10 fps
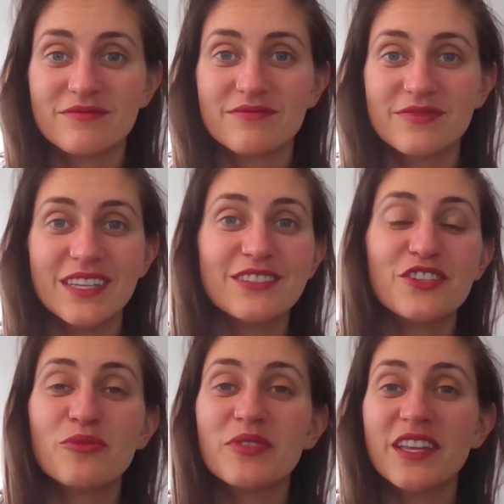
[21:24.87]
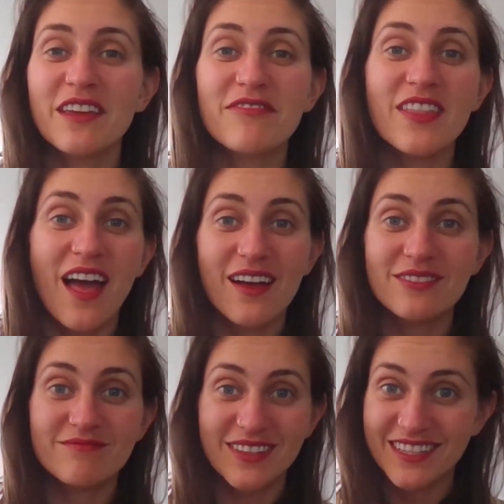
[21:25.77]
This new belief that,
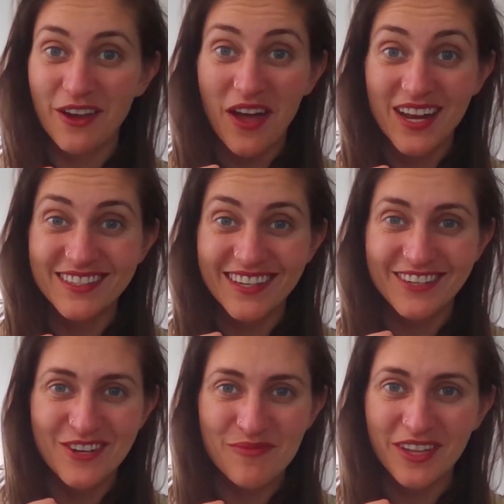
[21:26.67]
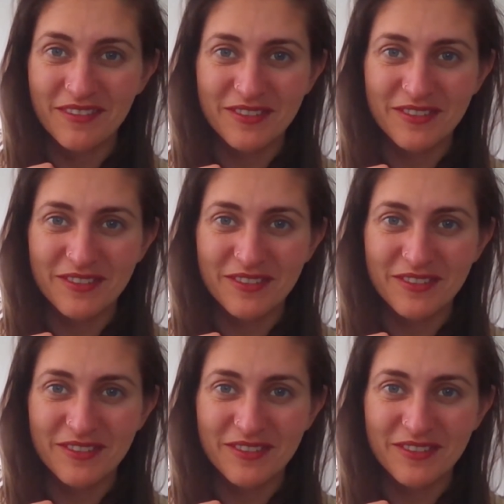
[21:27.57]
and go ahead and say your new belief.